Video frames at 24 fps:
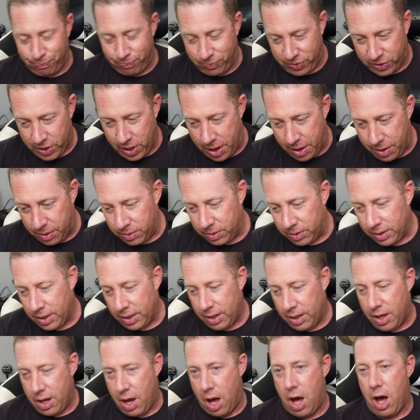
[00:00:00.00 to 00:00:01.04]
So
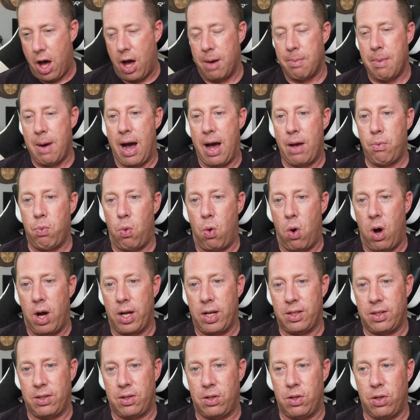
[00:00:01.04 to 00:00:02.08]
I
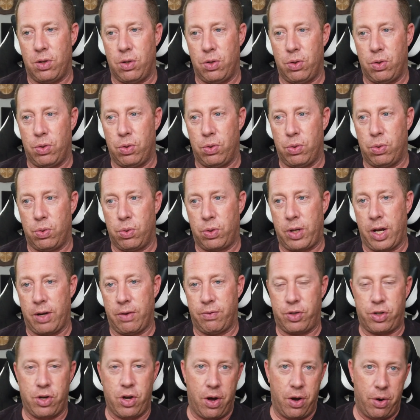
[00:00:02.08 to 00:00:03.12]
want to kind
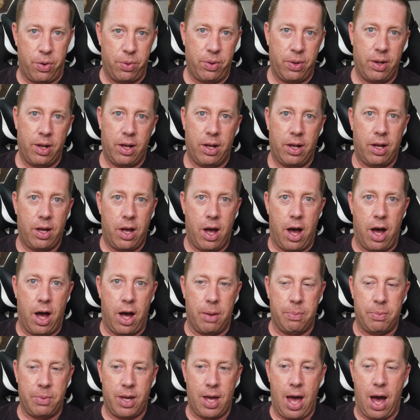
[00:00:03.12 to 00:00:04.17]
of show
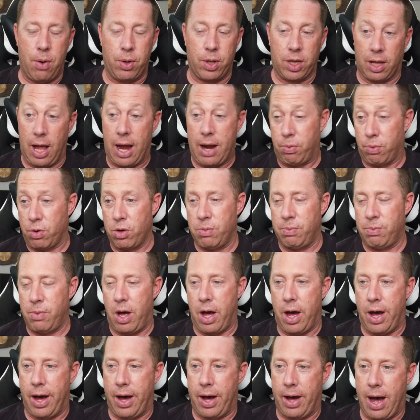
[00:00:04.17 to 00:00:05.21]
how in Lightroom
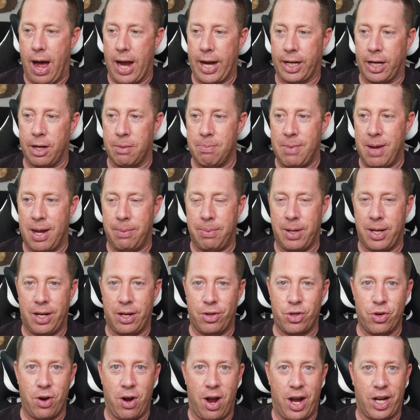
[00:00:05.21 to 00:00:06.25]
I can maybe
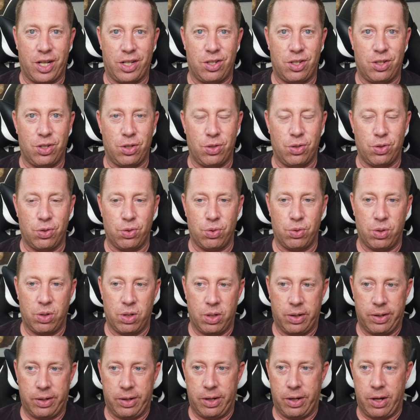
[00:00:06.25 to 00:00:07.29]
try to,
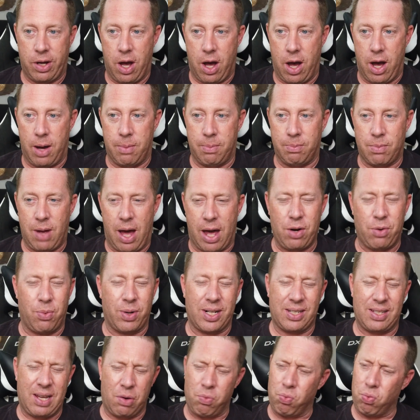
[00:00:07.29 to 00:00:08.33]
I don't
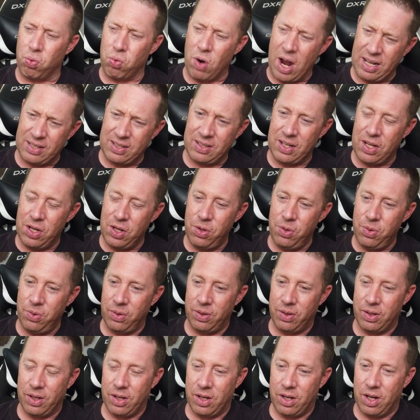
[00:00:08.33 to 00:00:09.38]
want to say rescue
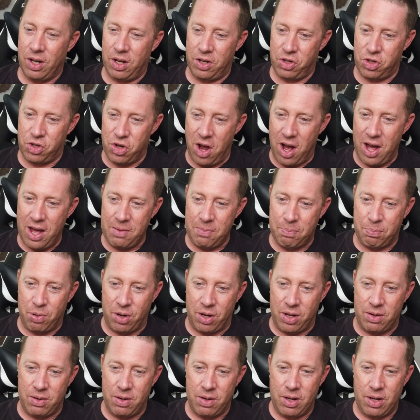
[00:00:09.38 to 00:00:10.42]
a shot,
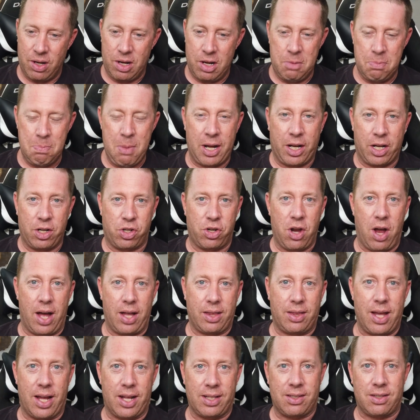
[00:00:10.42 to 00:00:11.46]
but make a
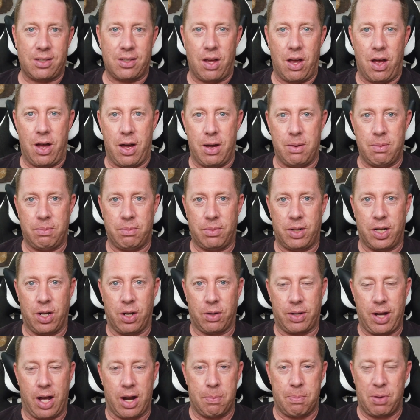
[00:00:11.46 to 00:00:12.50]
shot that's you know,
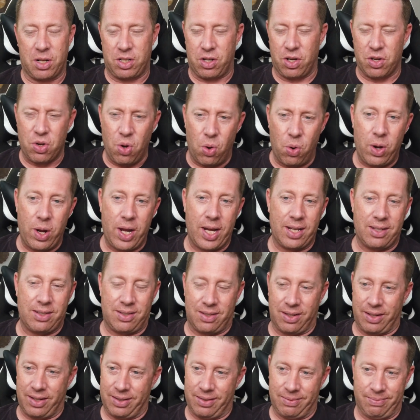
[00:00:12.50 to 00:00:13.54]
got a bunch of noise
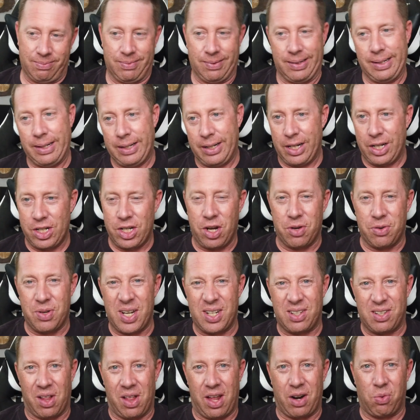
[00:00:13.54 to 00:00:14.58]
and, you know,
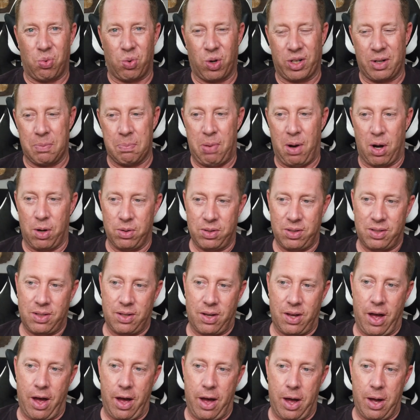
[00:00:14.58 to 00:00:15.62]
needs a lot of work in post
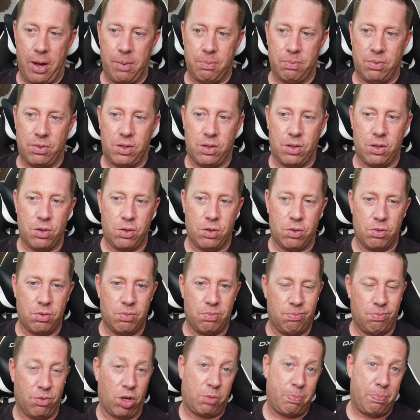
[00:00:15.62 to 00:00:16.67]
to
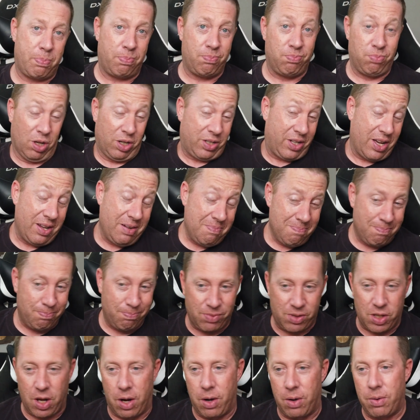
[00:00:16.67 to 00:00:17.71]
look good.
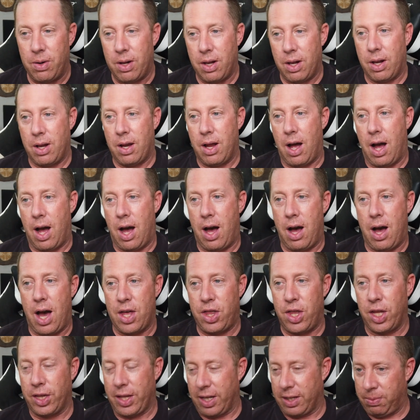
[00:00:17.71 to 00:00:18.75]
So I
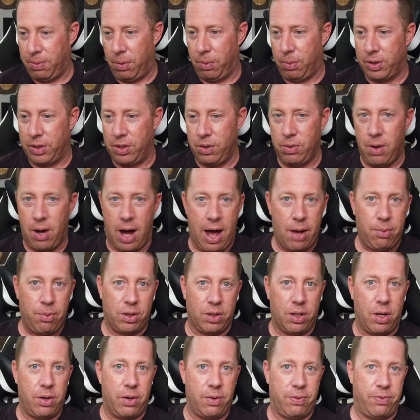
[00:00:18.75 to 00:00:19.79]
think that's what we'll do. I will
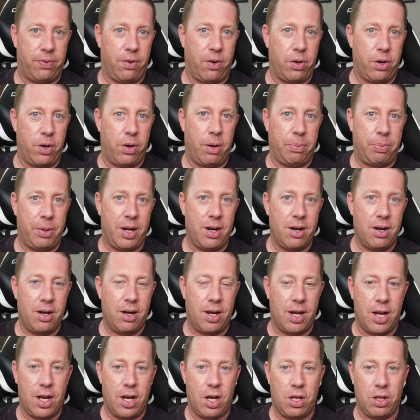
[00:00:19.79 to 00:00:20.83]
load a photo up here
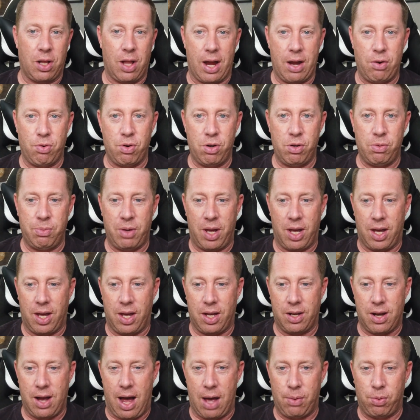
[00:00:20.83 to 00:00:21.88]
in Lightroom,
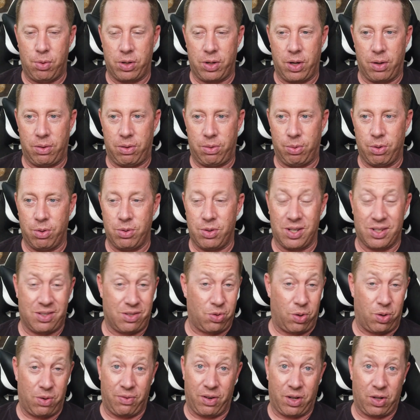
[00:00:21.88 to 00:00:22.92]
and I will go through just
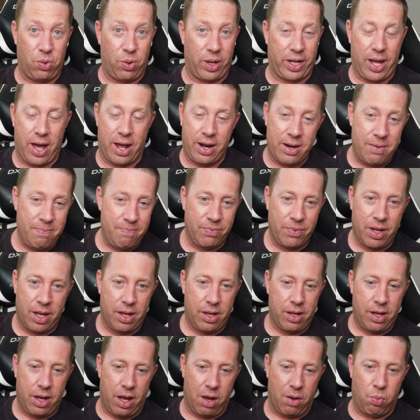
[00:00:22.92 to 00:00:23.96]
sort of a quick edit
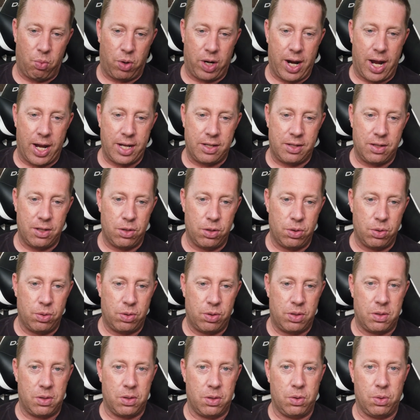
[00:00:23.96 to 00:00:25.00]
and what I do
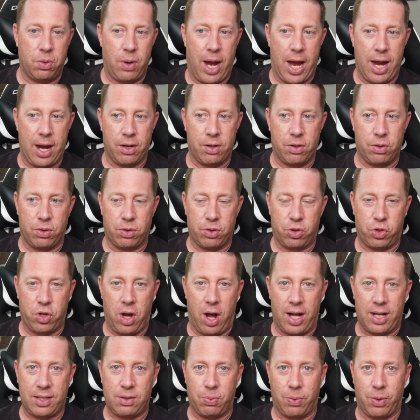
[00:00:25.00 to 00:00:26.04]
to handle
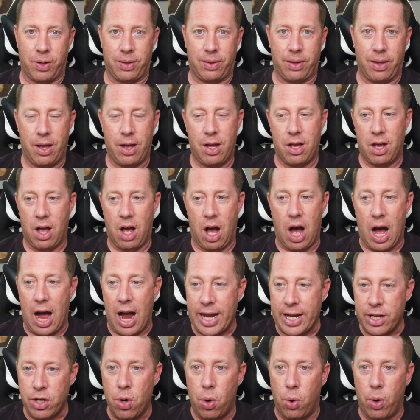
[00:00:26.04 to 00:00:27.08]
shots with
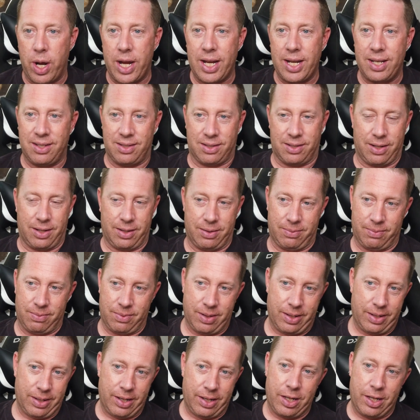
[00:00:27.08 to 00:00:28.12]
high noise and,
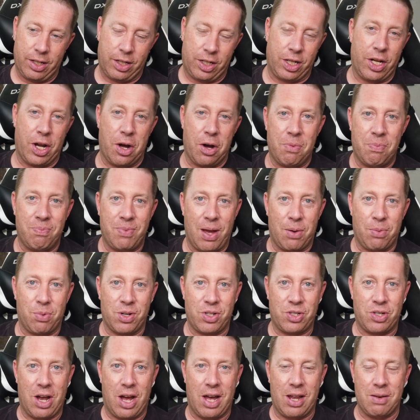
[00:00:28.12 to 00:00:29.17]
you know, that were
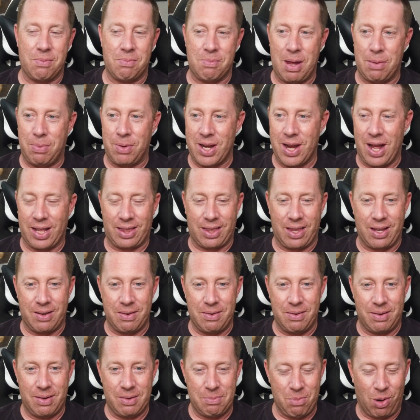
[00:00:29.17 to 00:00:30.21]
shot in maybe not
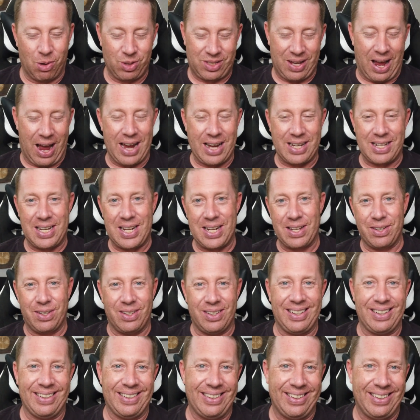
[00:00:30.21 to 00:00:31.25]
the most ideal
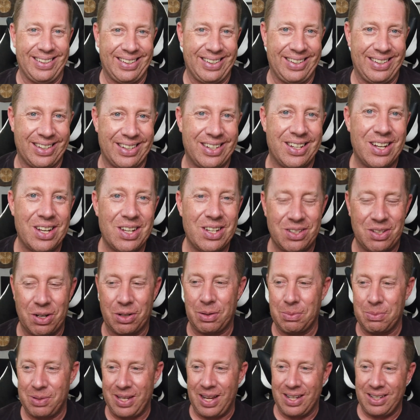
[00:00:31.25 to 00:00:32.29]

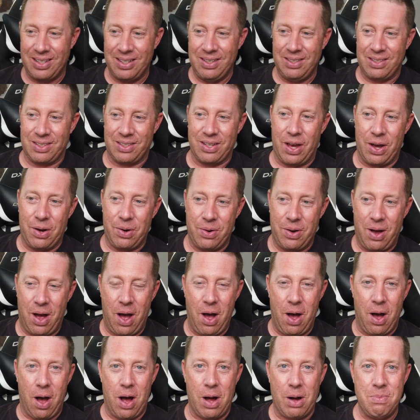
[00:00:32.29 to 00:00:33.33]
circumstances.
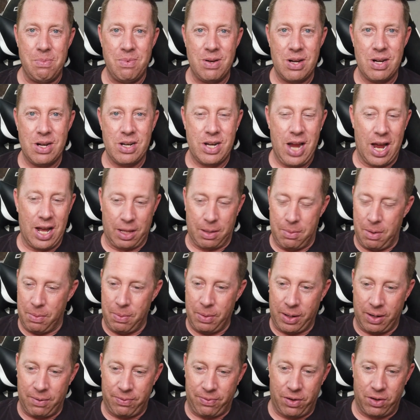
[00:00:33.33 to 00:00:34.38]
So yeah, let me
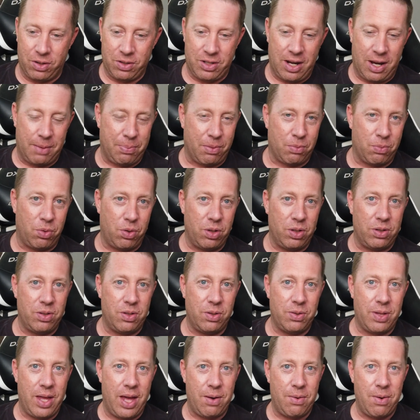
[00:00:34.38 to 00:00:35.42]
bring up Photoshop and we'll
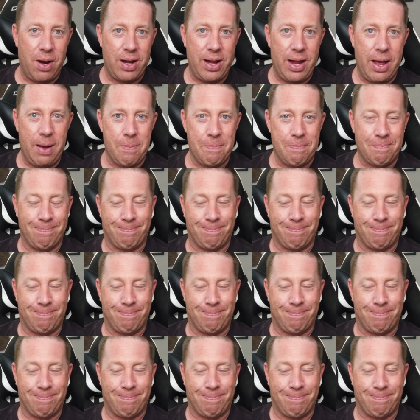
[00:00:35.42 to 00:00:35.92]
do that right now.